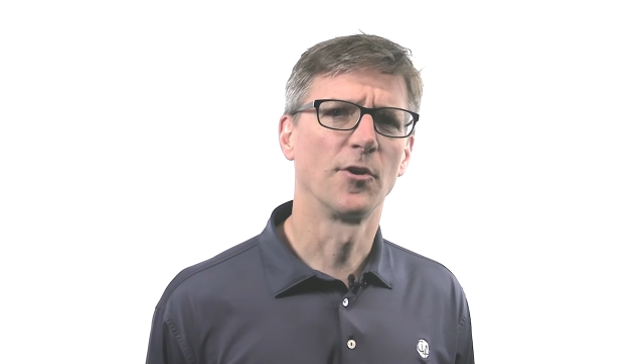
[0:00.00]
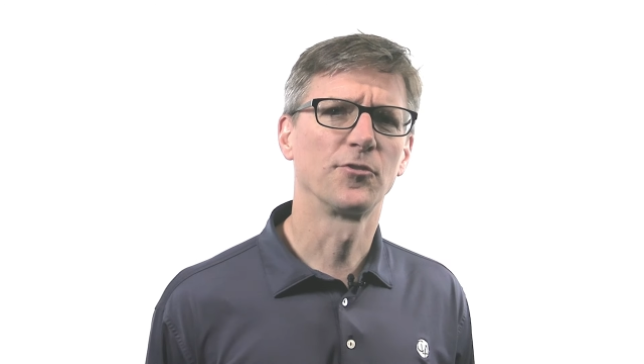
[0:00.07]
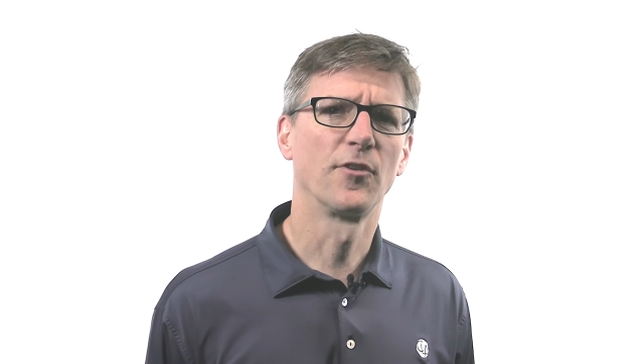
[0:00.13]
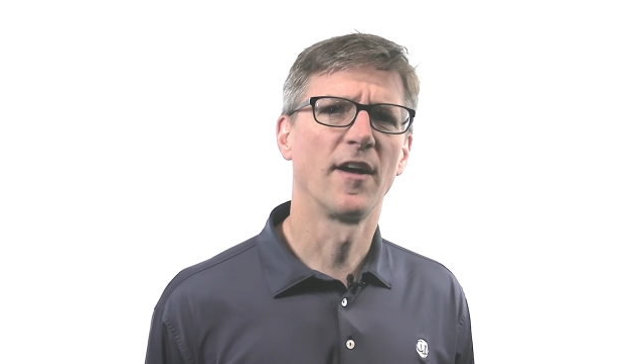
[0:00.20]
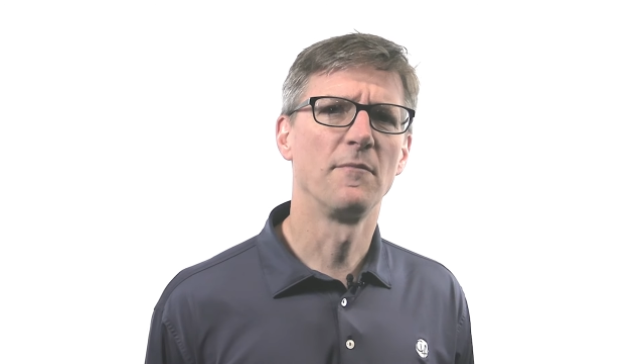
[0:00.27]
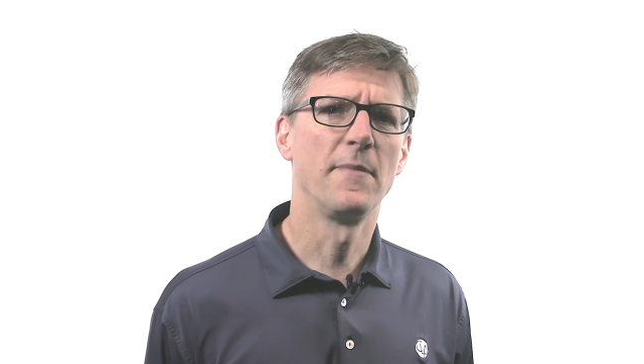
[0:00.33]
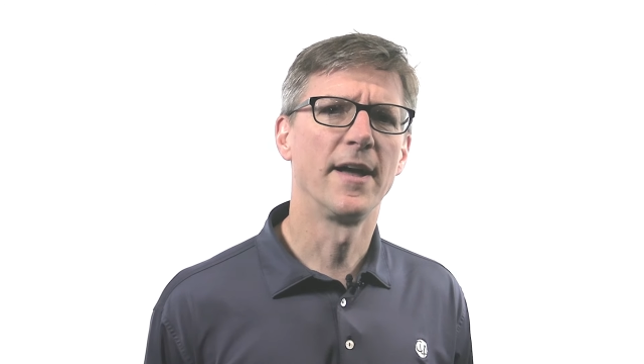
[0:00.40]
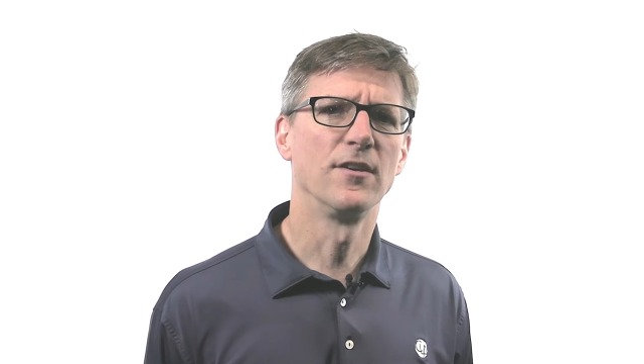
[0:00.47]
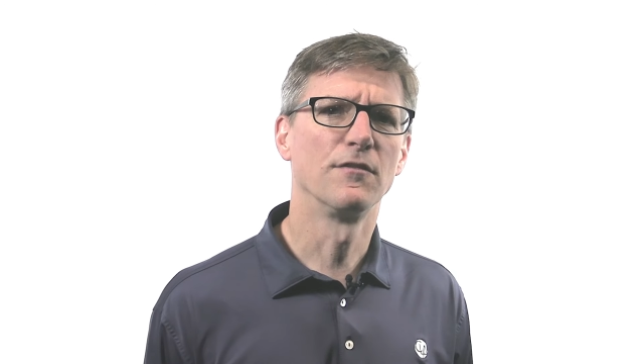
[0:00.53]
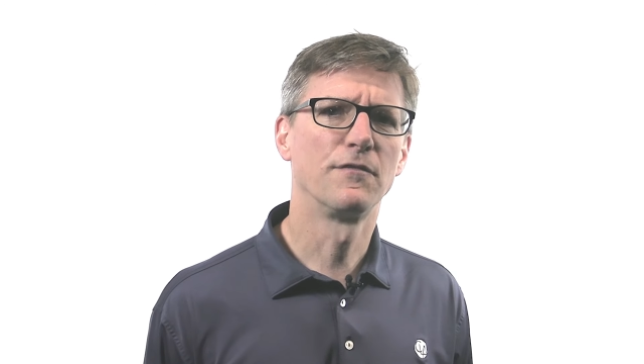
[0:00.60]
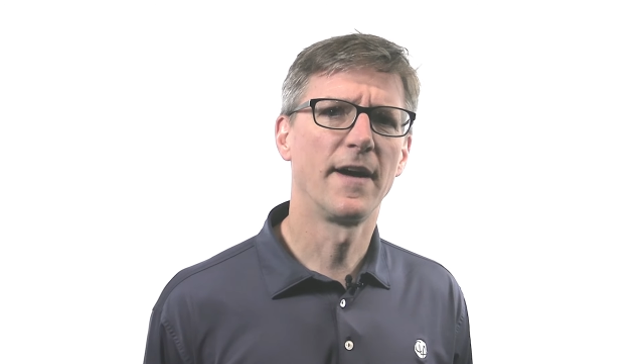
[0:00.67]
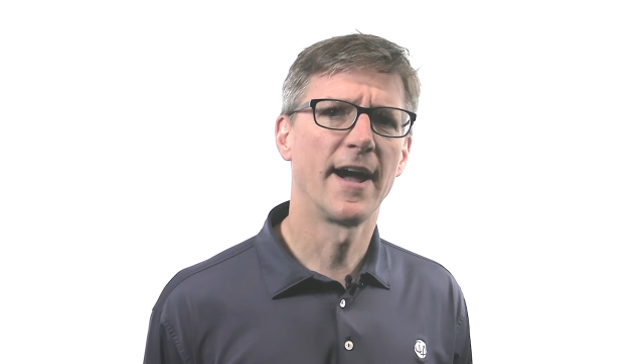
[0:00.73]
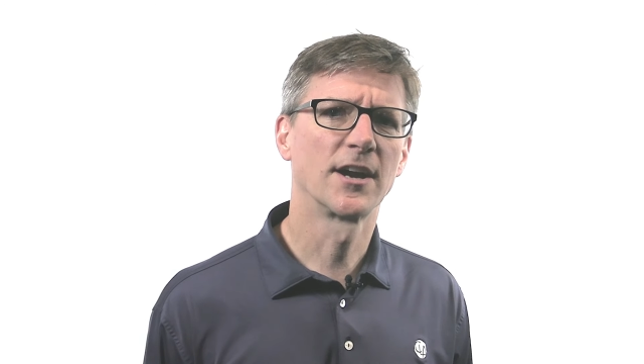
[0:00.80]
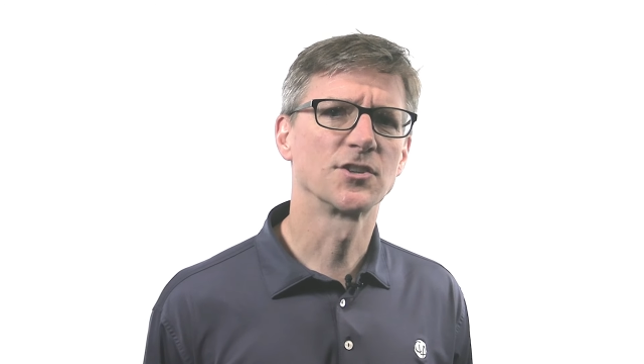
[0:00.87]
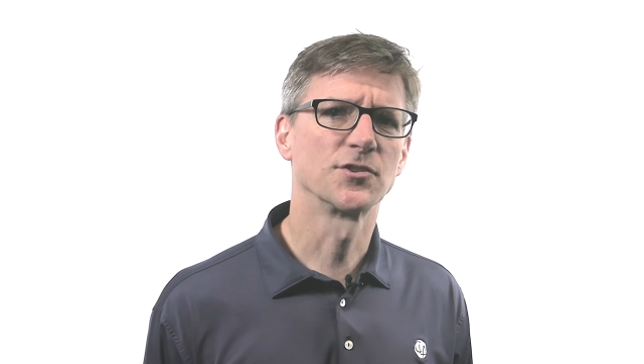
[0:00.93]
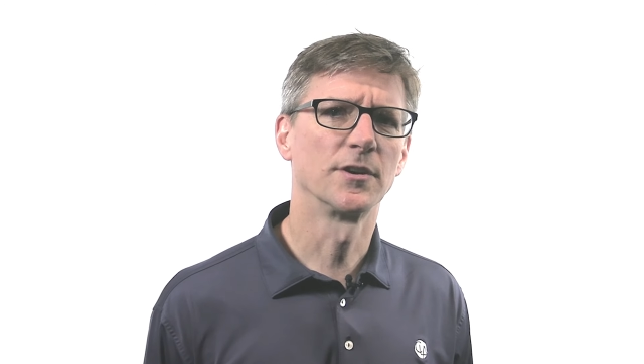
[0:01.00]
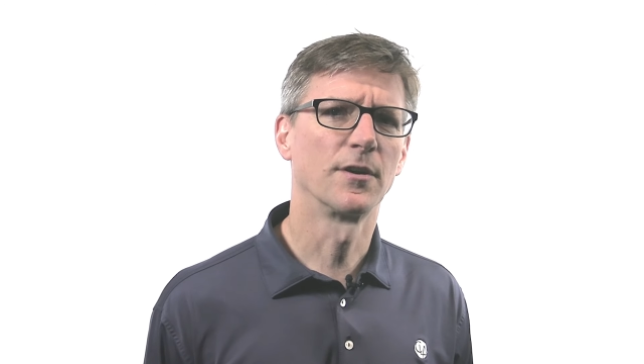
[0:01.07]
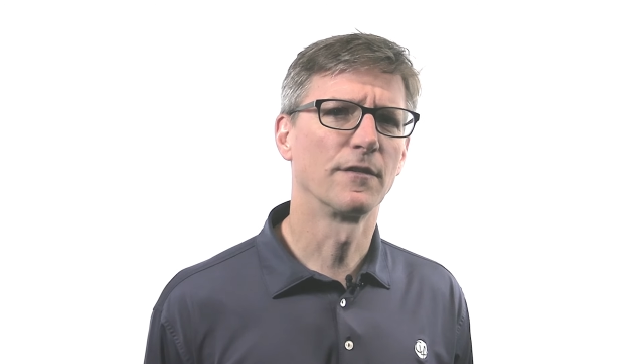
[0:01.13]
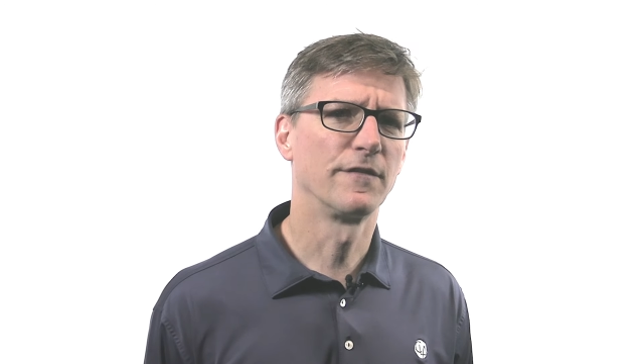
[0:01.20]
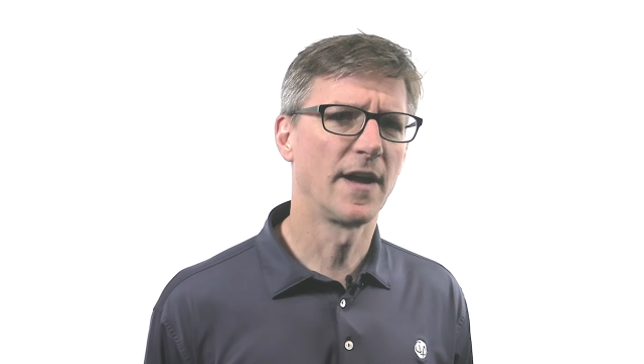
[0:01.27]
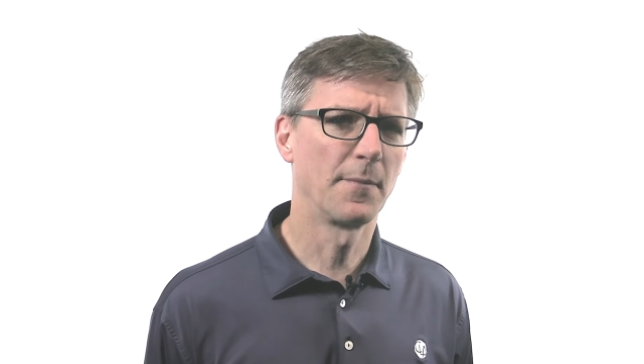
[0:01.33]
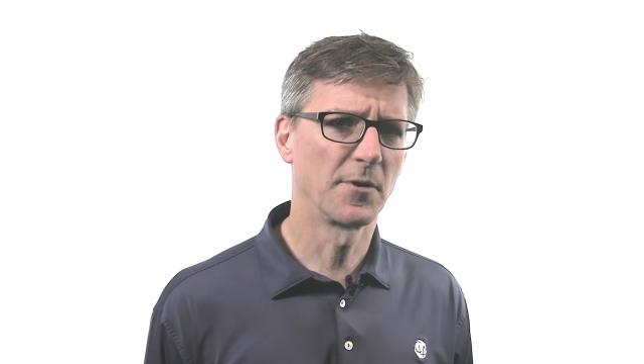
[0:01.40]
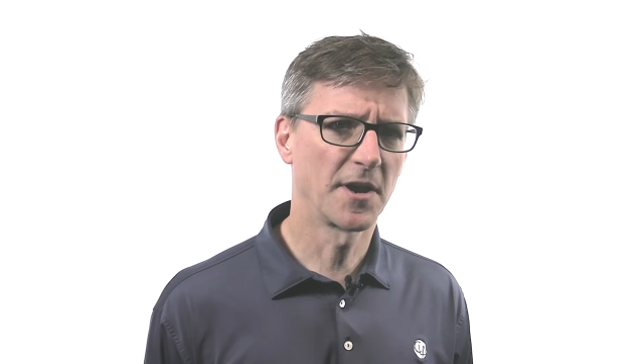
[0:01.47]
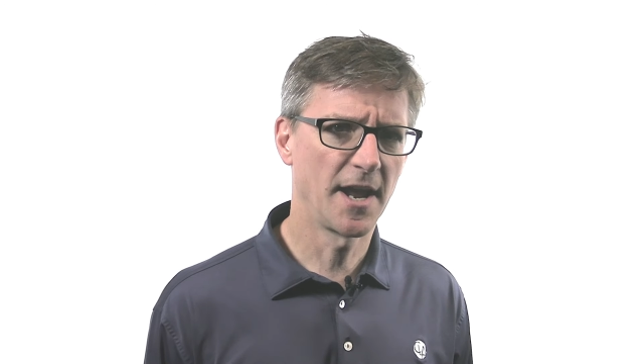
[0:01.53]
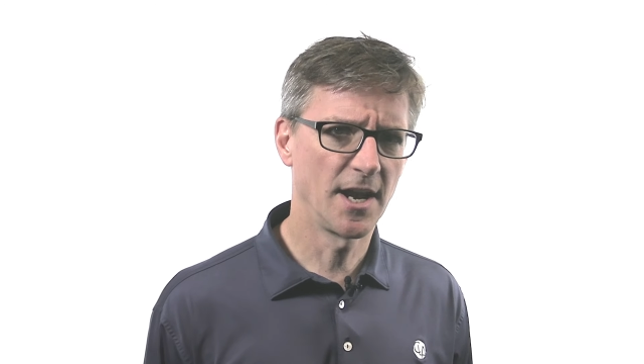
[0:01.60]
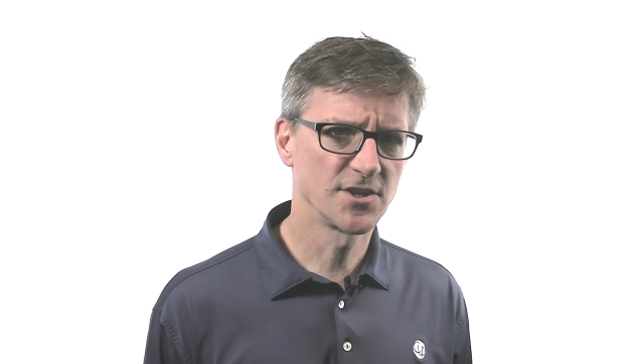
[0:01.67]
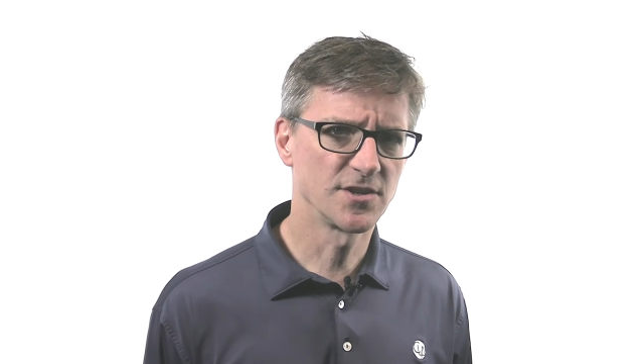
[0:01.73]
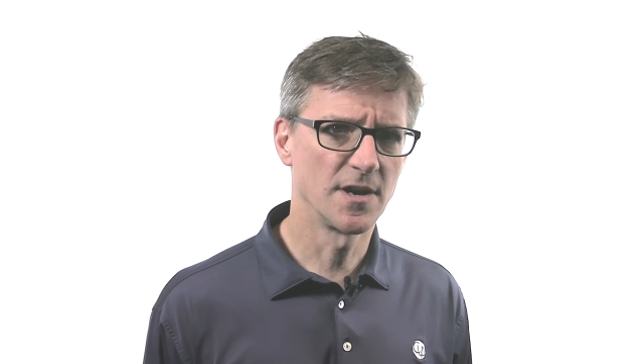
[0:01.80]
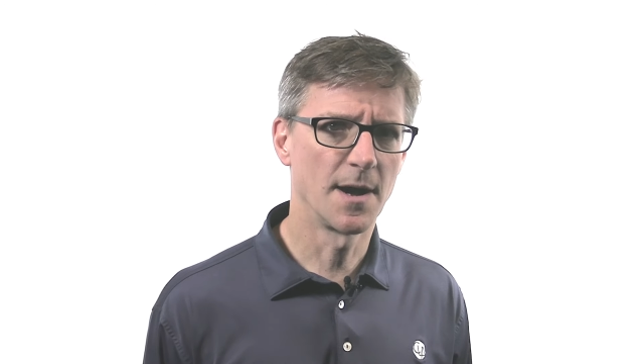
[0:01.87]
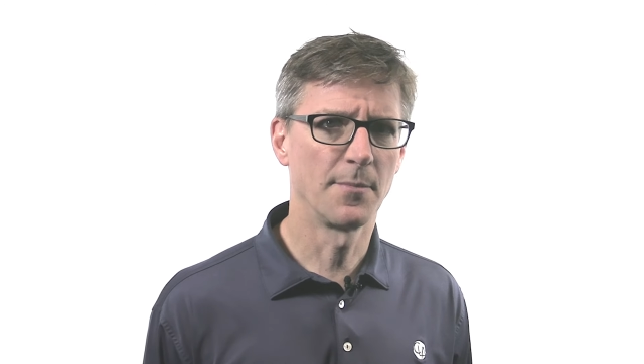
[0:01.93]
also have manufacturing or
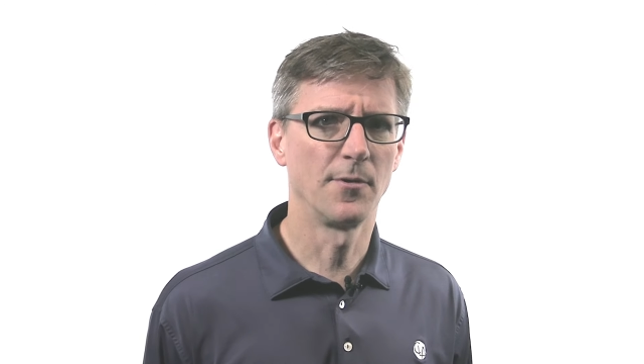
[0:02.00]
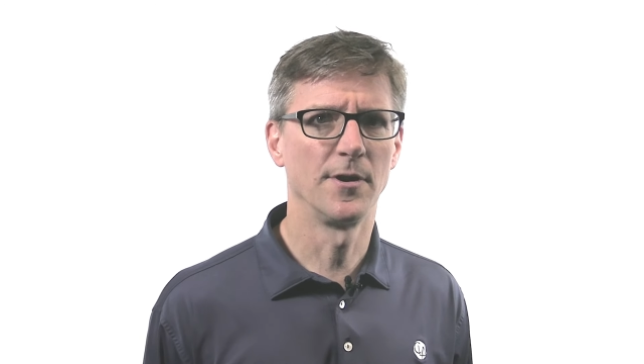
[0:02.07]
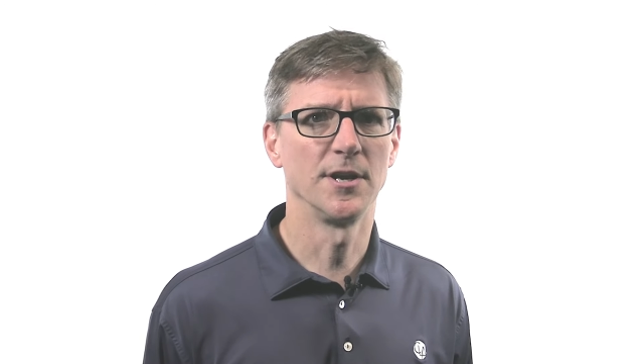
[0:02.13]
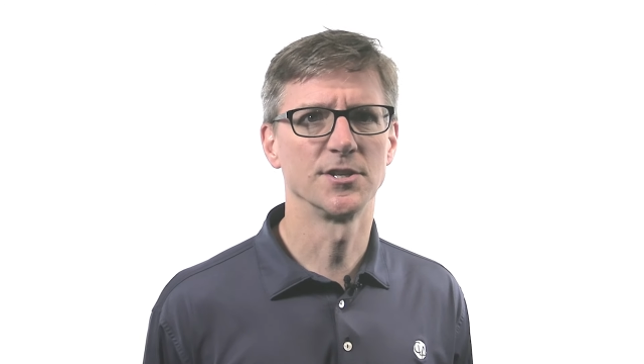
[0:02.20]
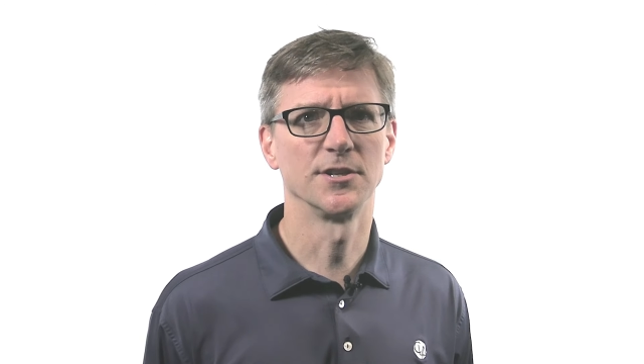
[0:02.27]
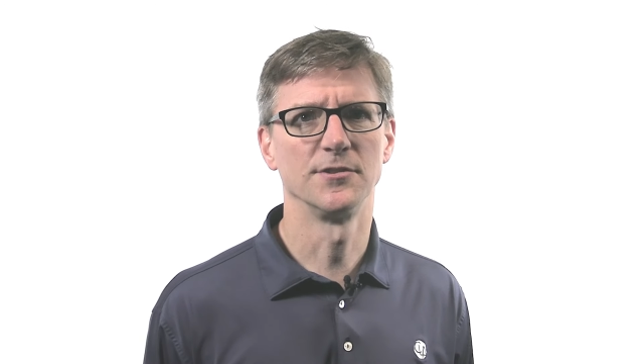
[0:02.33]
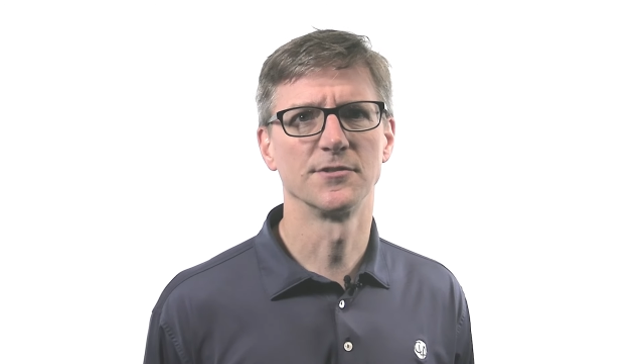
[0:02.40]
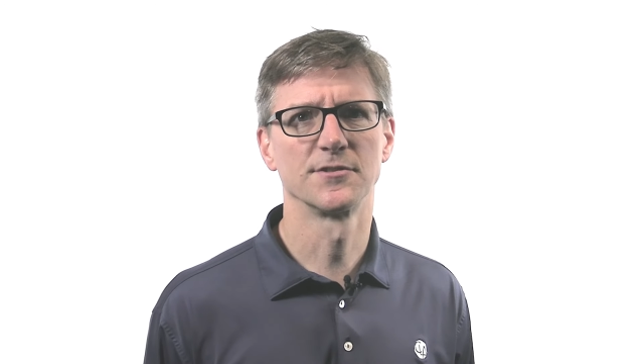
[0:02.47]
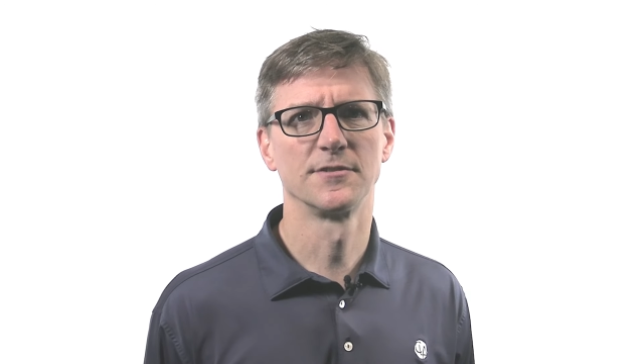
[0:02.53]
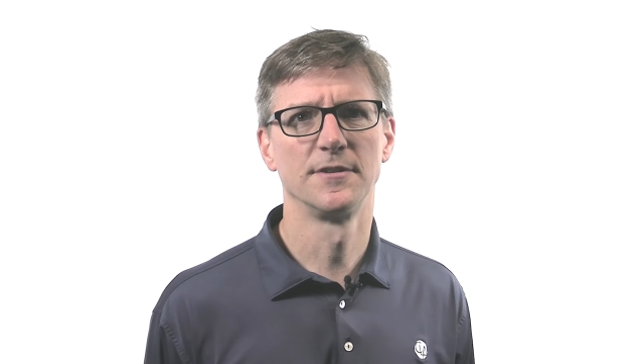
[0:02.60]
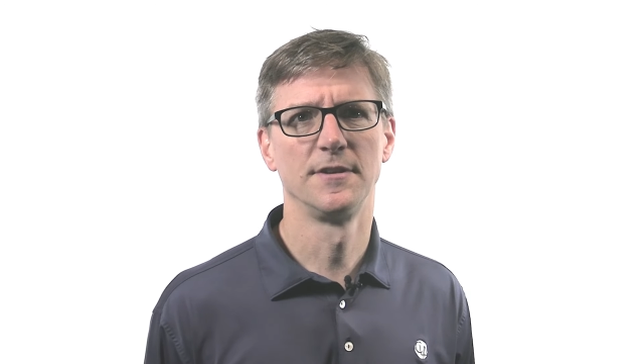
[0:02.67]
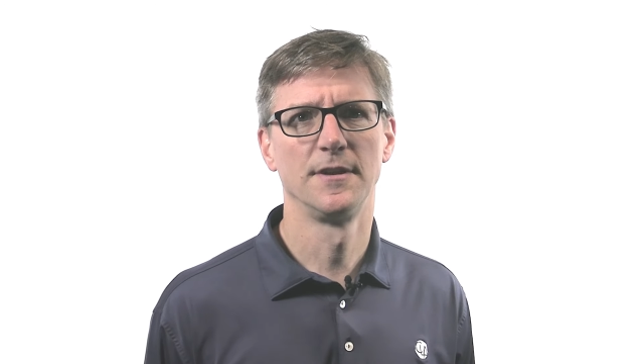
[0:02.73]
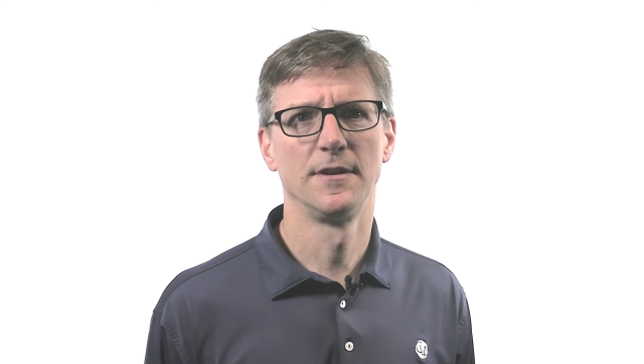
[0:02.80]
fabrication operations,